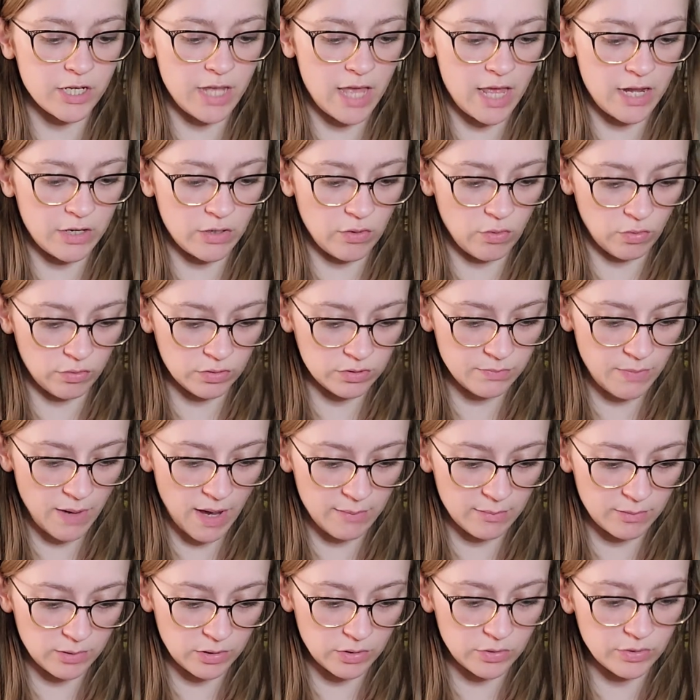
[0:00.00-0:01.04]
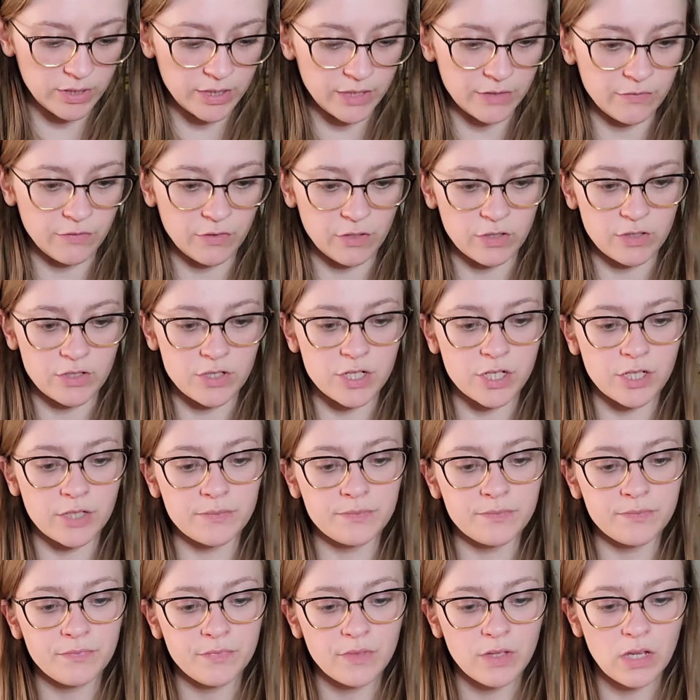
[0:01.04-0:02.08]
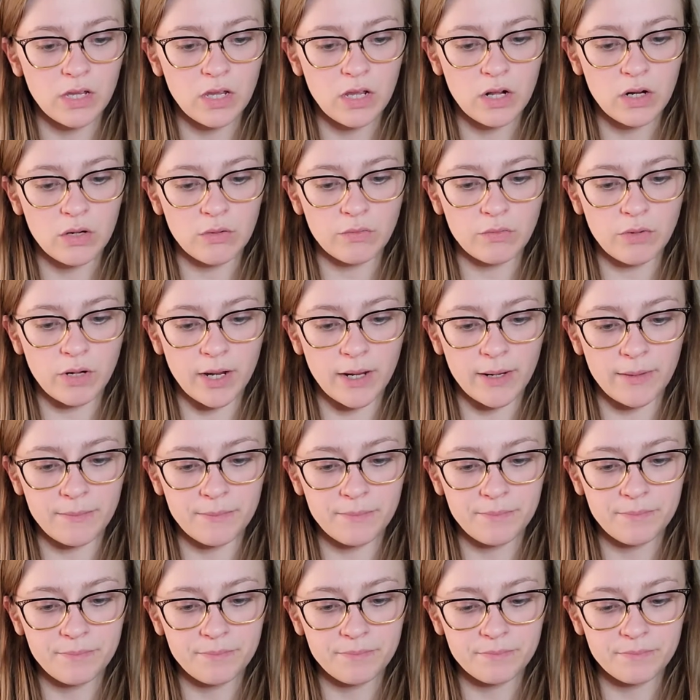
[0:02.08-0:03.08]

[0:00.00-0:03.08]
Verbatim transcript: and an old Babylonian version, right?